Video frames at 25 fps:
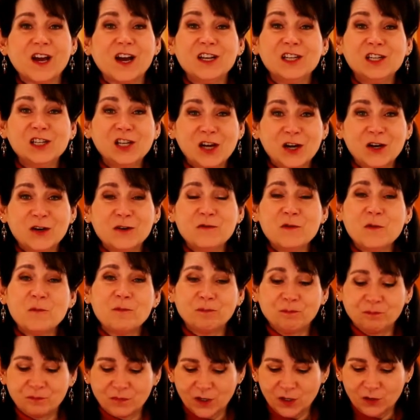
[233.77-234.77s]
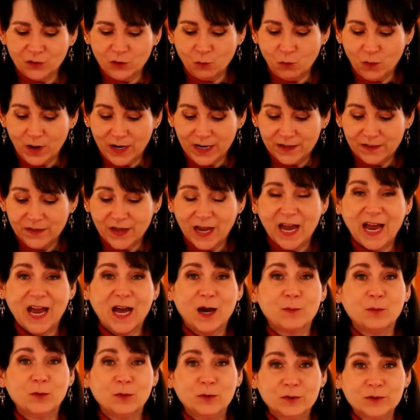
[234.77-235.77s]
I love the way the
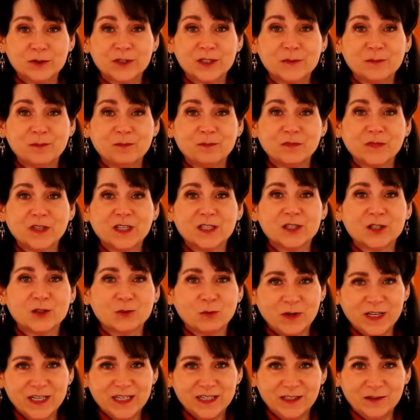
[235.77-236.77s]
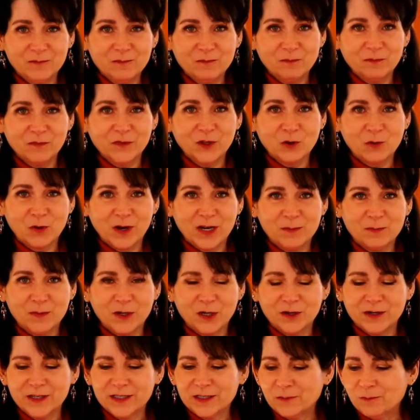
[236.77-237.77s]
apples sweeten the
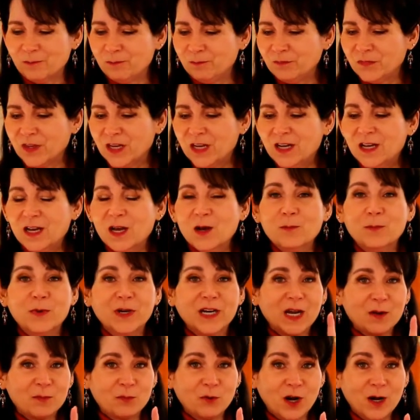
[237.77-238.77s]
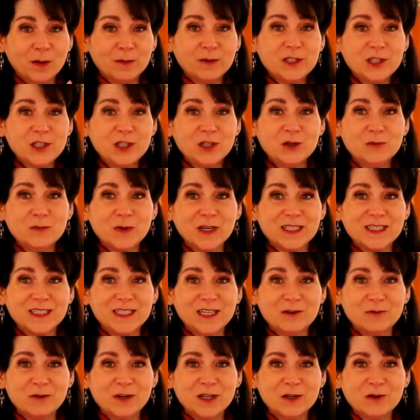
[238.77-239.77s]
cranberries, but I promised you my
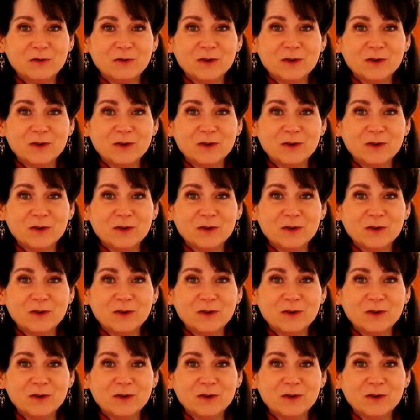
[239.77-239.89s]
secret